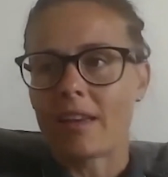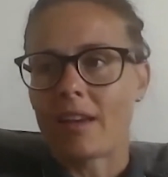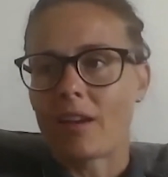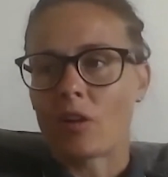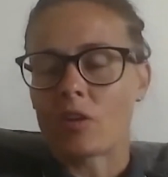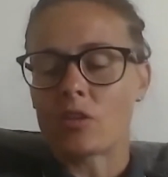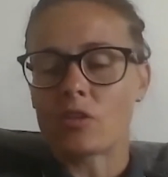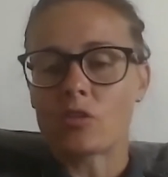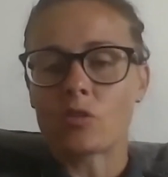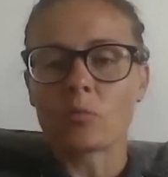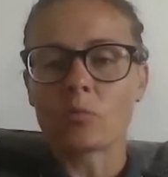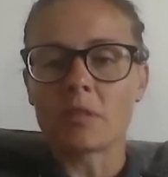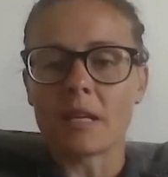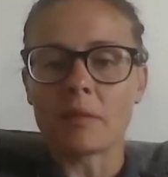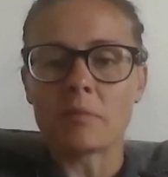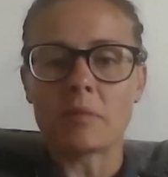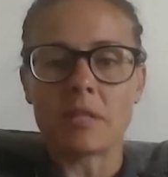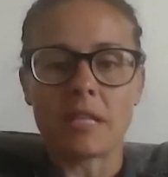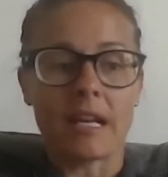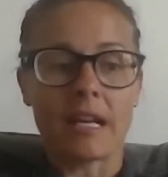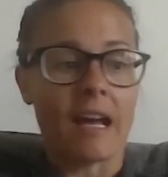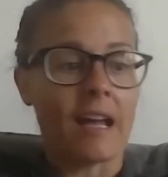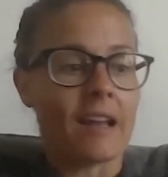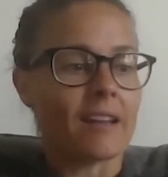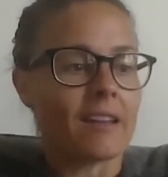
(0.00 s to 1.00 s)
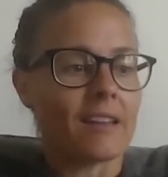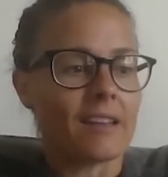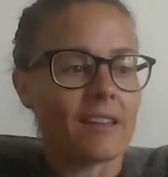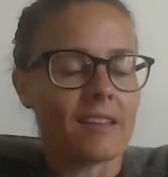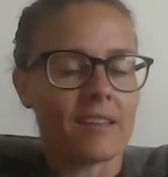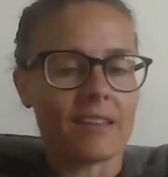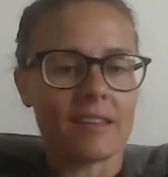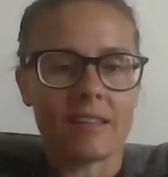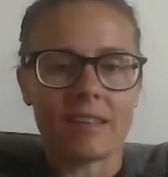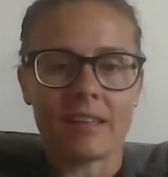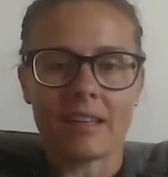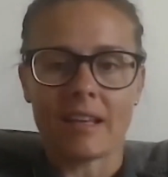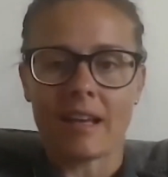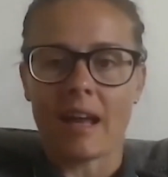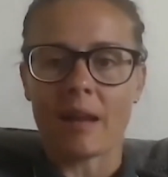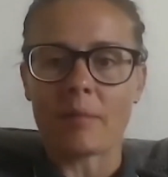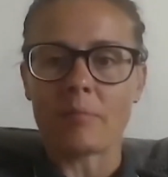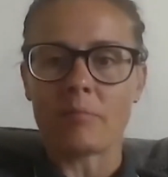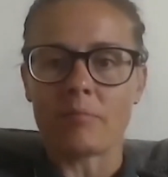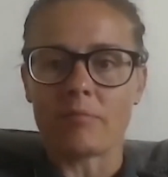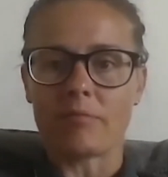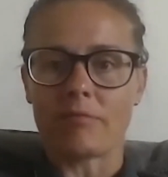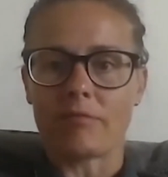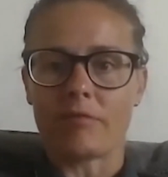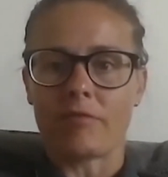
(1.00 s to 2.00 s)
because sometimes you
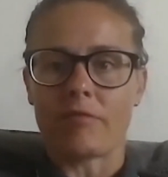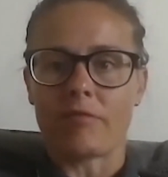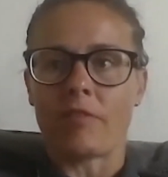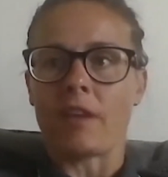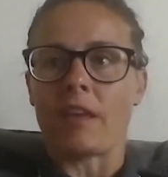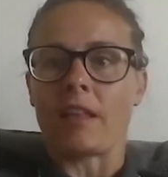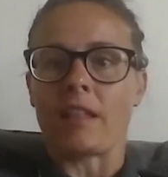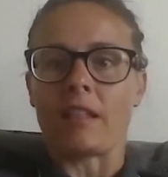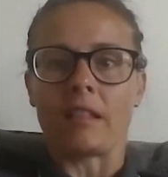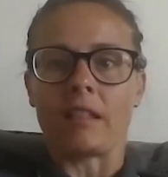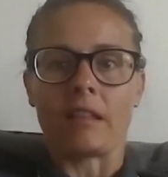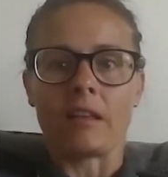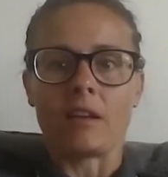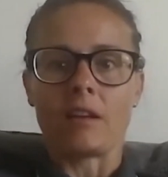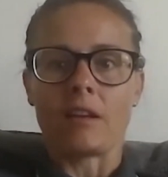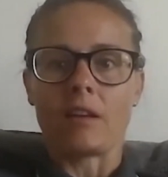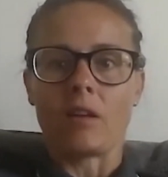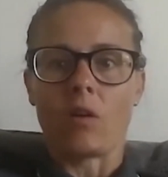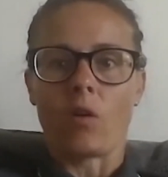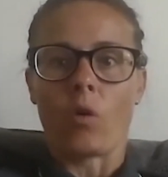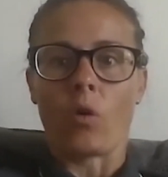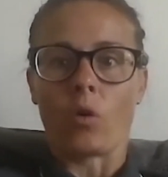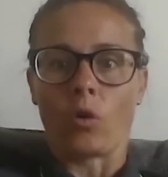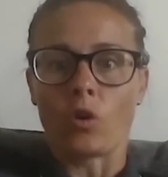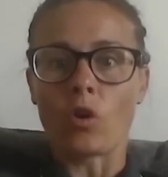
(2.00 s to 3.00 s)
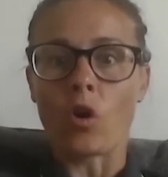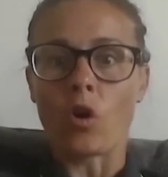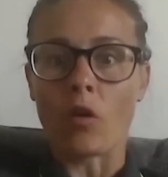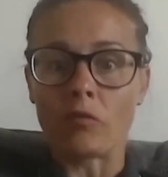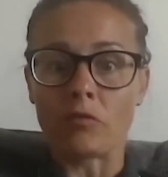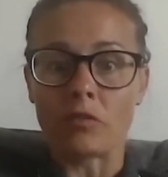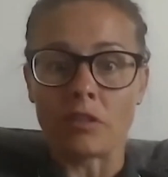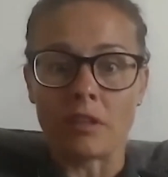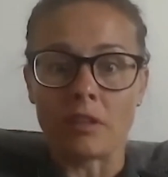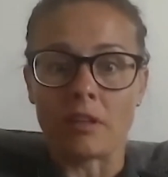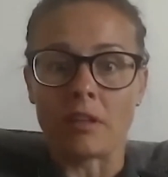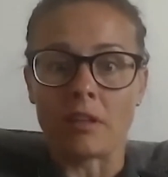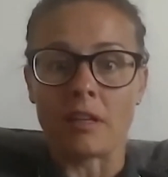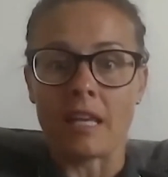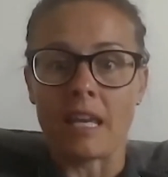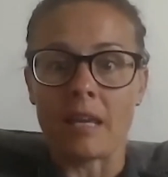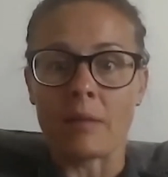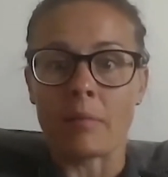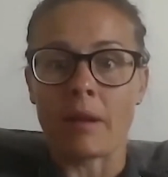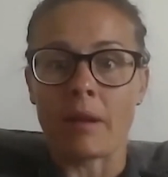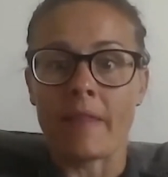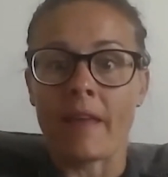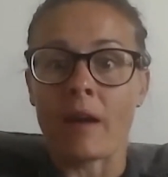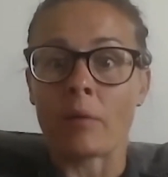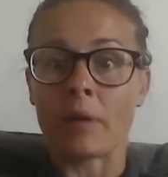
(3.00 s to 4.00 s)
can feel unconfident in a game
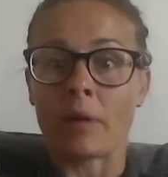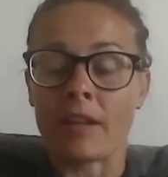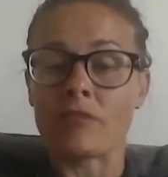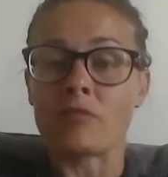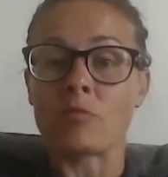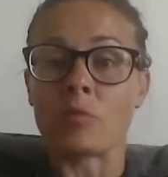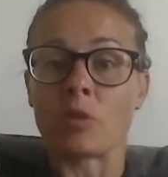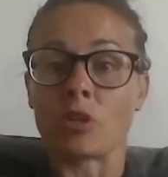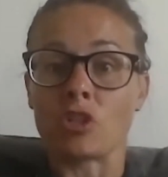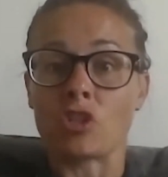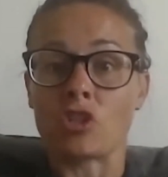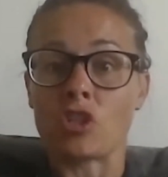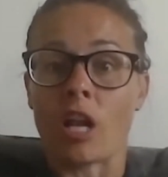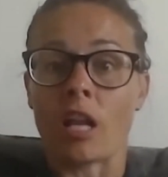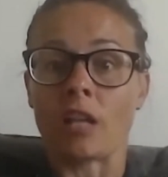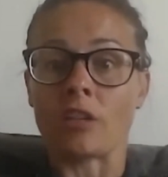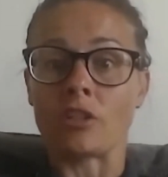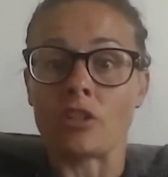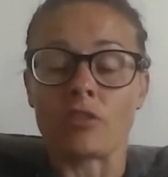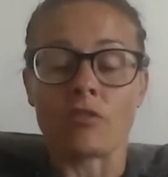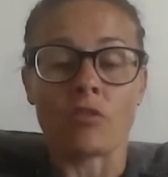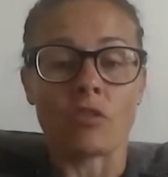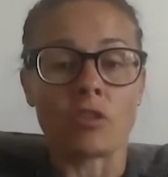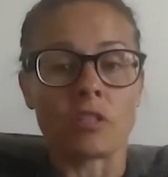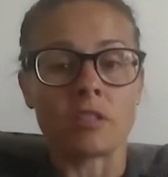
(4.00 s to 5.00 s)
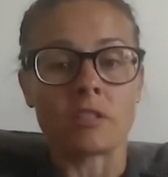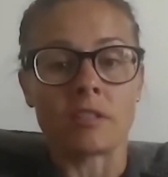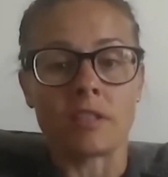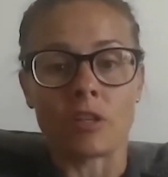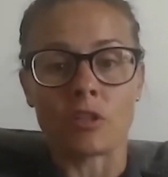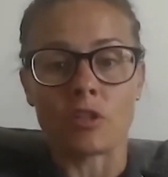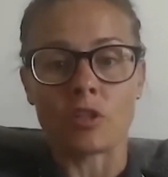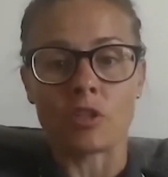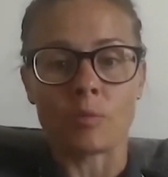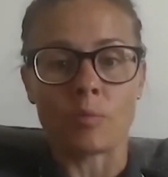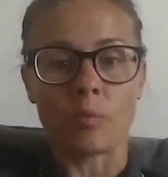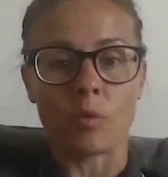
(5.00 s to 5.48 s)
like that when everyone's challenging you on decisions.